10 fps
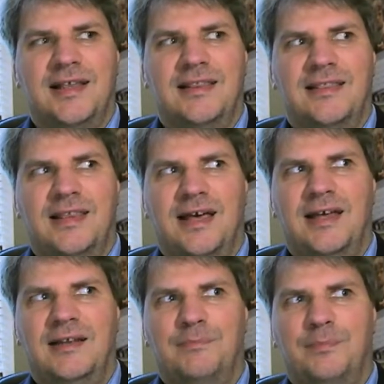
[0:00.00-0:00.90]

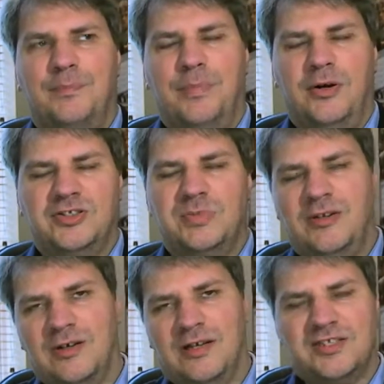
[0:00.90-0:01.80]
they're possibly
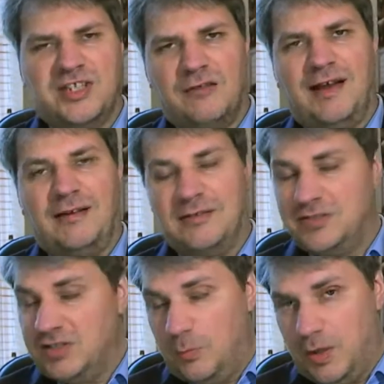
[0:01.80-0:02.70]
not going to stick around.
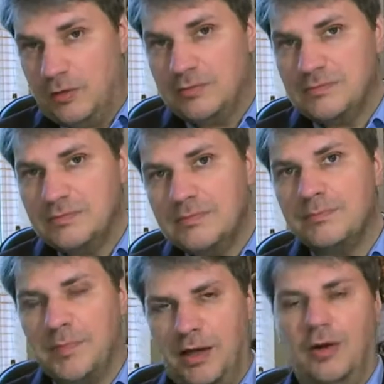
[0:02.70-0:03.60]
Some will,
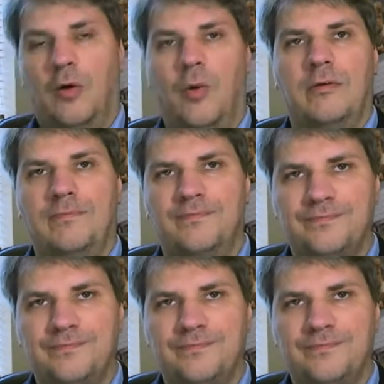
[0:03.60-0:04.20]
but a lot won't.